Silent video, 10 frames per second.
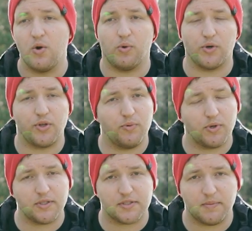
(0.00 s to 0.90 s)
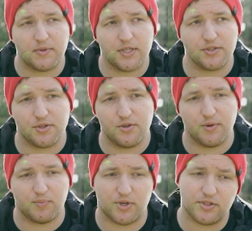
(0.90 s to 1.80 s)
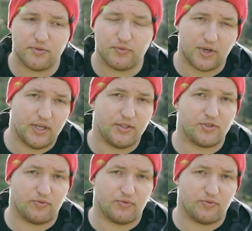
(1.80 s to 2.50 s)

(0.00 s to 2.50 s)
or you want something to impress your friends,